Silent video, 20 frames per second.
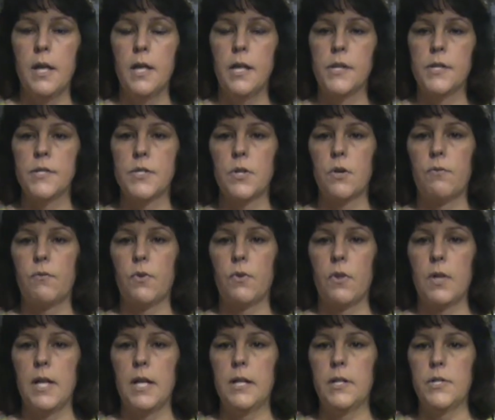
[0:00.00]
So for
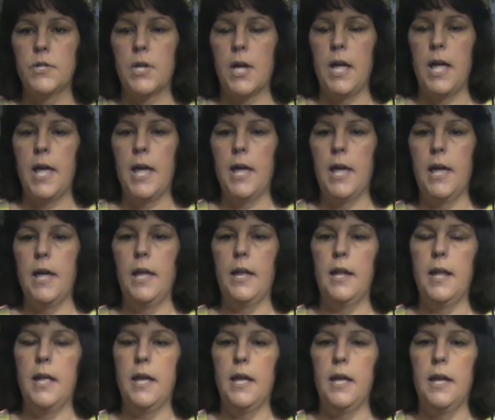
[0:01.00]
lunch I
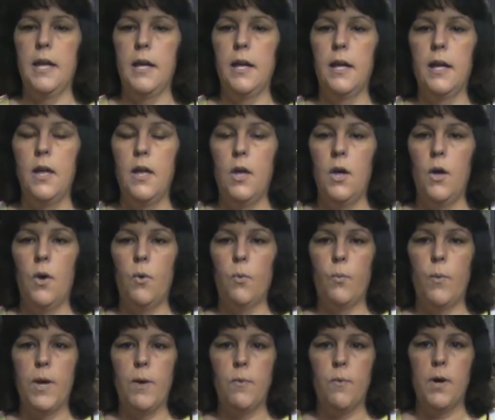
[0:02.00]
had a
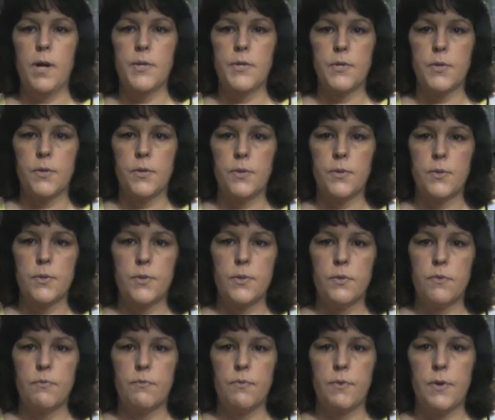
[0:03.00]
Weight
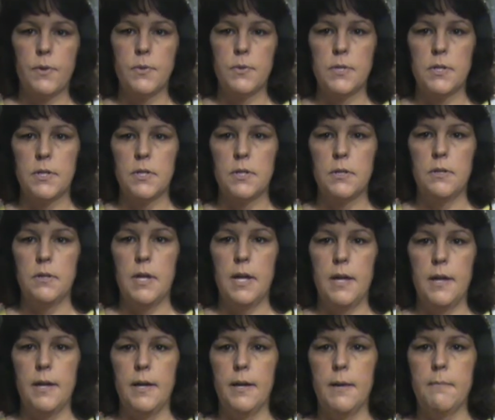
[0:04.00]
Watchers frozen,
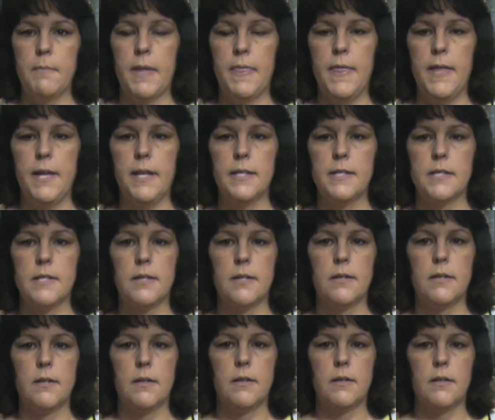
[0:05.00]
I think it's
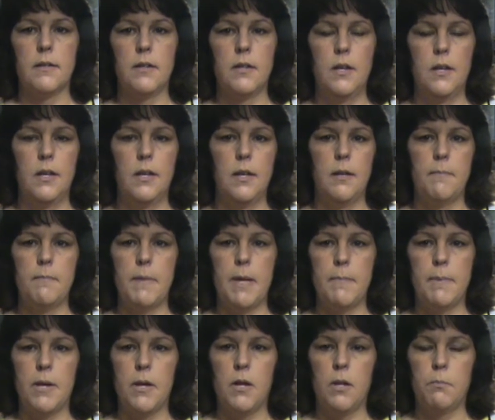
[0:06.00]
the
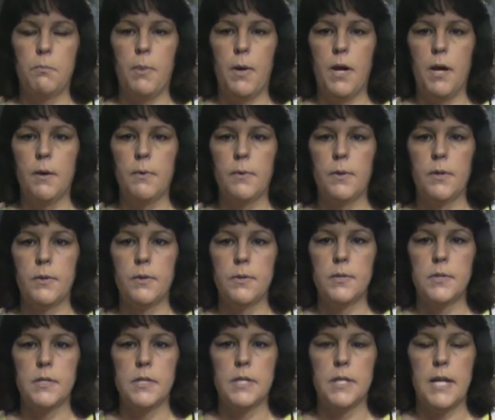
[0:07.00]
maybe called pot
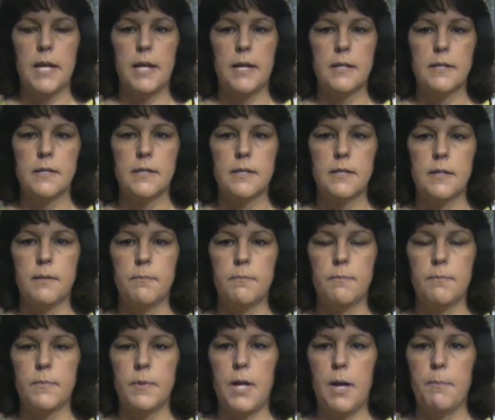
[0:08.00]
roast. It has
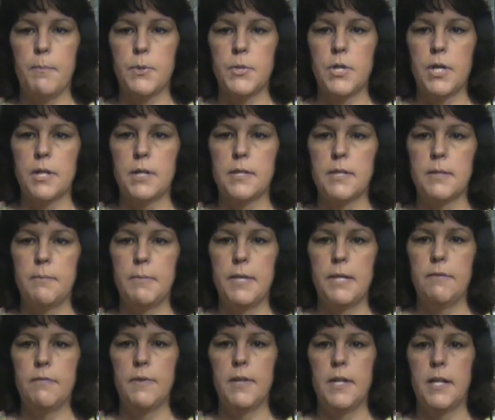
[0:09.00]
some couple chunks of
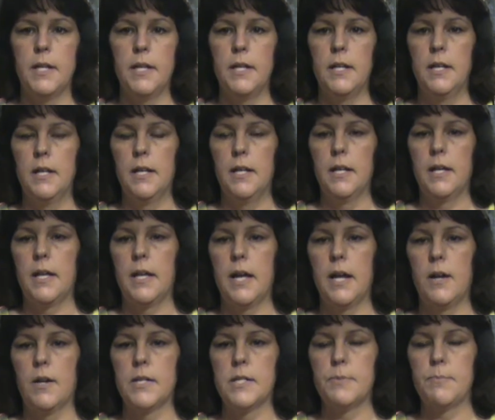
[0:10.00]
beef in it,
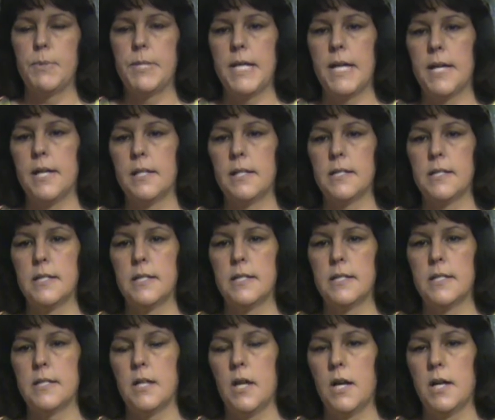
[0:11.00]
carrots, potatoes, and
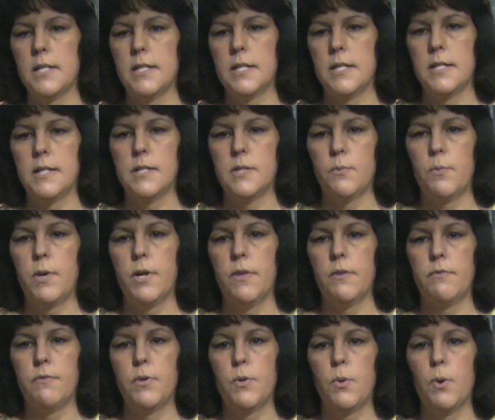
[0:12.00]
a sauce, and it's one of
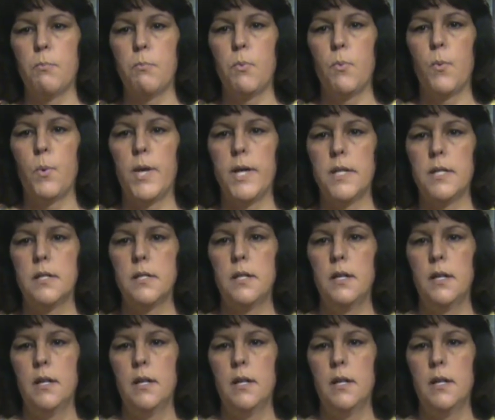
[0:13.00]
the fewer point